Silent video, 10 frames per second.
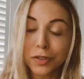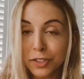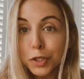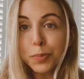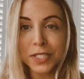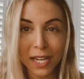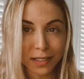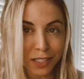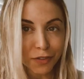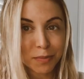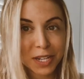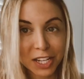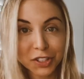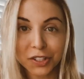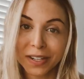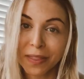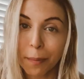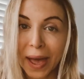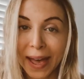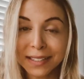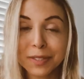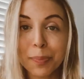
to protect us from danger in the past.